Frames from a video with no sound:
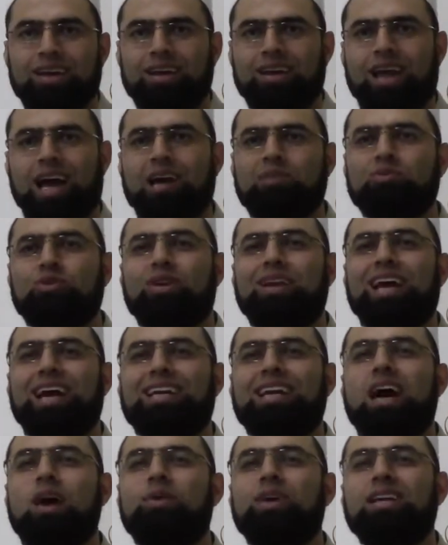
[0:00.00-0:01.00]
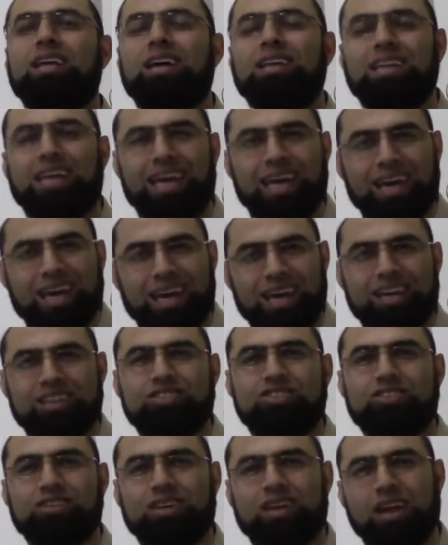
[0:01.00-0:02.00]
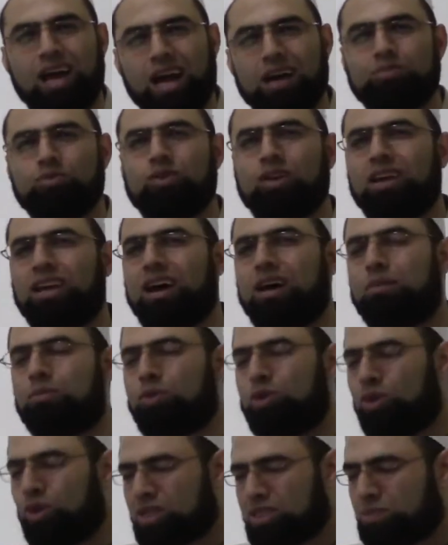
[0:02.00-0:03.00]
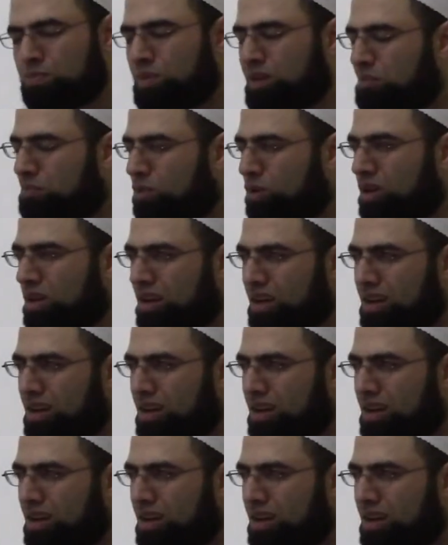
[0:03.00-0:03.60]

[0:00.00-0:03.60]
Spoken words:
Alhamdulillah, now in an age, alhamdulillah, most people,